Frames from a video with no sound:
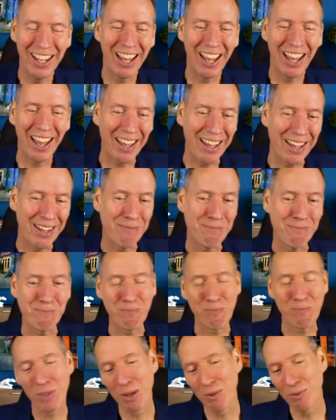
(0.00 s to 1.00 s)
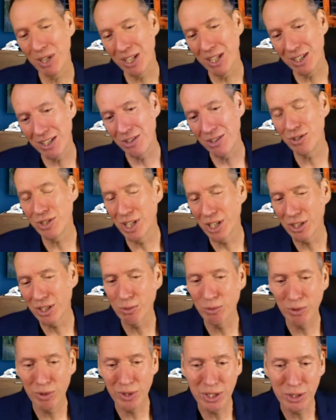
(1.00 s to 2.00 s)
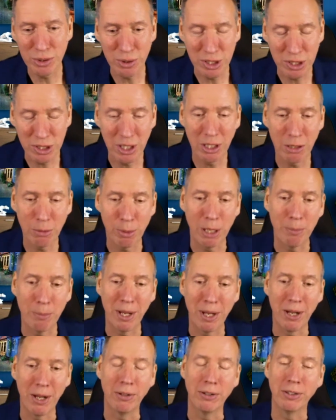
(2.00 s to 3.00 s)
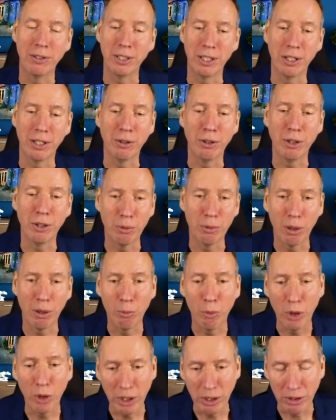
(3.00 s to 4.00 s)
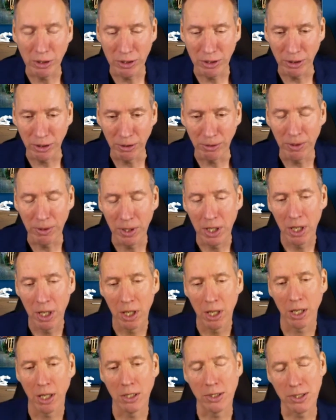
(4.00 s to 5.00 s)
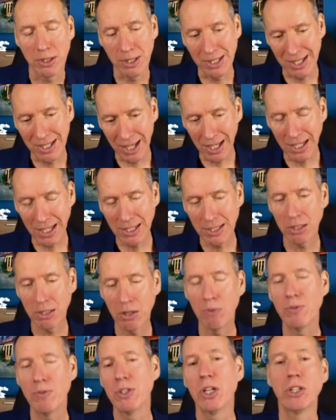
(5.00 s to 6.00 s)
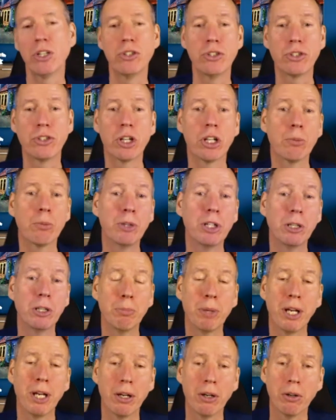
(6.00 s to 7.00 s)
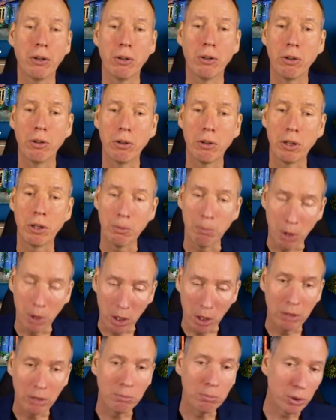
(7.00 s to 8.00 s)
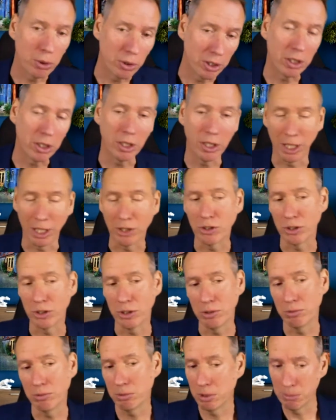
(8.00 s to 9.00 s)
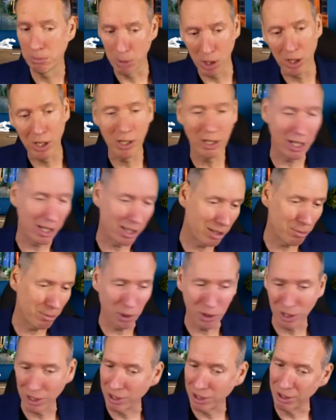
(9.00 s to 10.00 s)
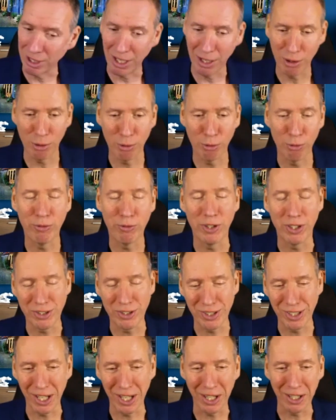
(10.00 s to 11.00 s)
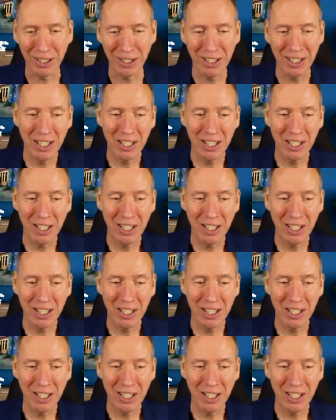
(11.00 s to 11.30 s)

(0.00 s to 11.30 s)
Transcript: Um, in the introduction, we already talked a little bit about you know who you are and what you do. Today's conversation is going to be about the mind body connection, the mind and the body, and how it all fits together.